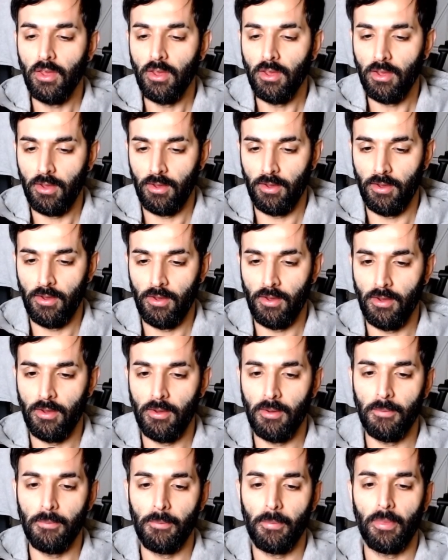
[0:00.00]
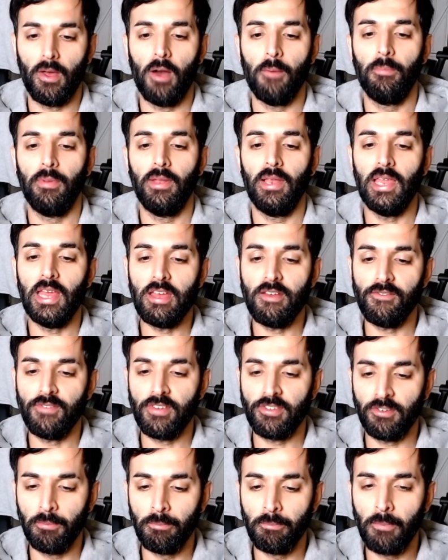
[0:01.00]
I believe
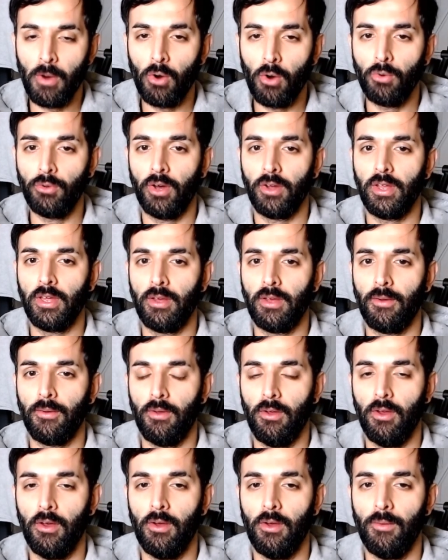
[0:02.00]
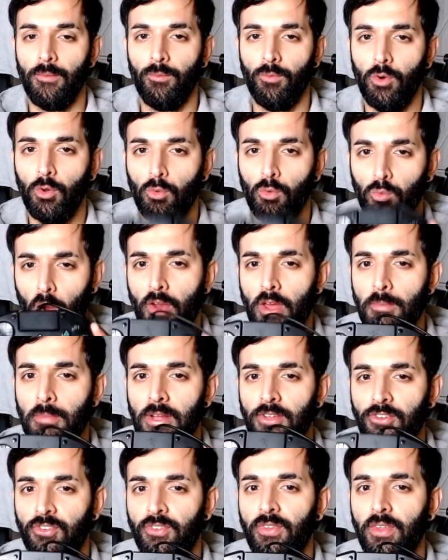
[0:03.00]
there's a mode on it. World Warrior
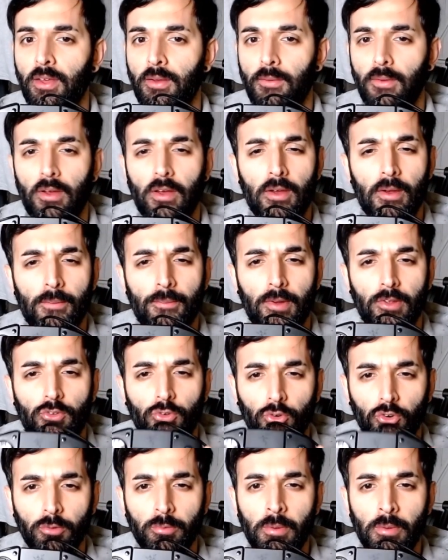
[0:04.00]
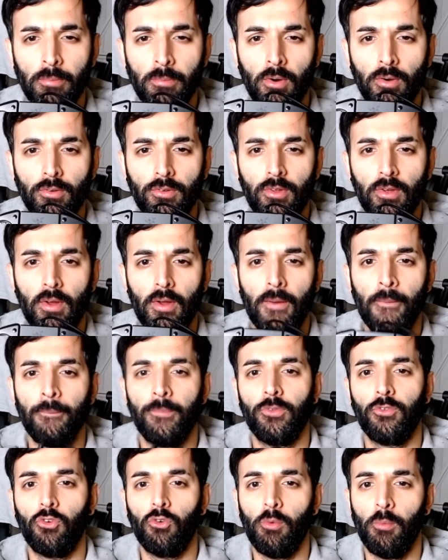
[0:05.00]
mentioned it, a tournament mode.
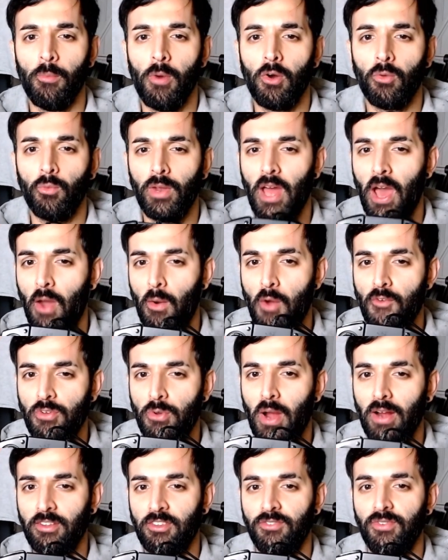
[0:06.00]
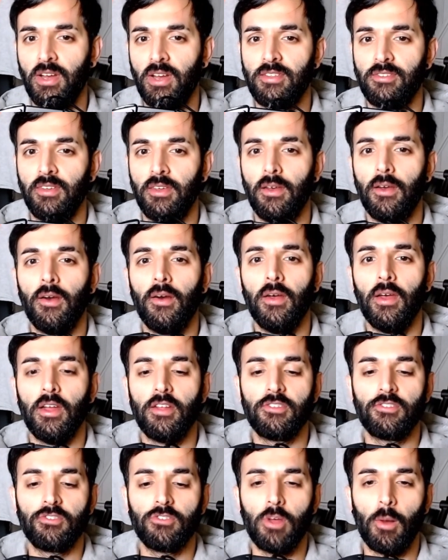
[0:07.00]
Tournament mode, however you activate it,
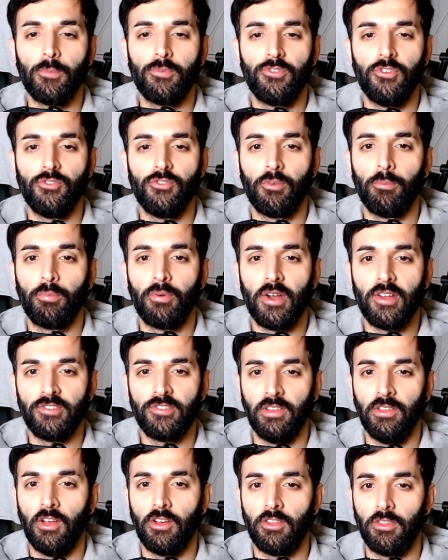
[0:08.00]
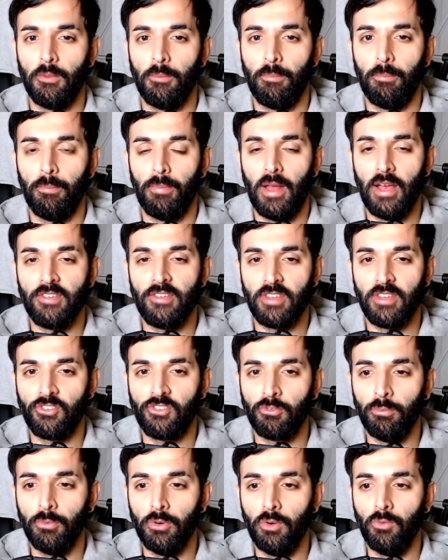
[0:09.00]
it stops you from pressing like the
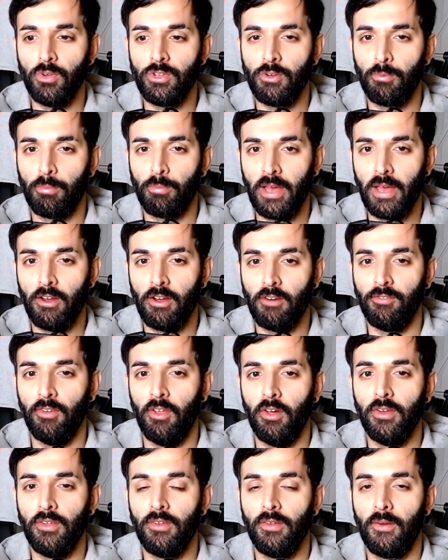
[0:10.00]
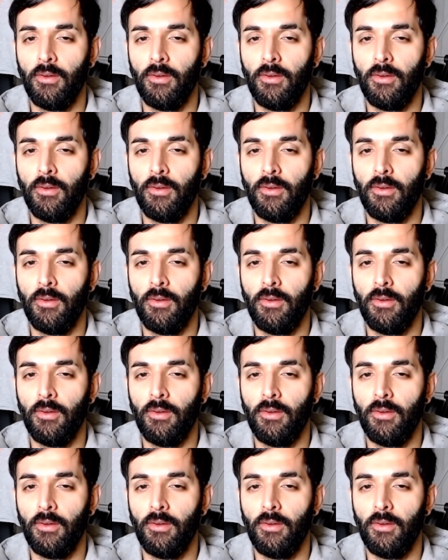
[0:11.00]
PlayStation button when you're playing offline,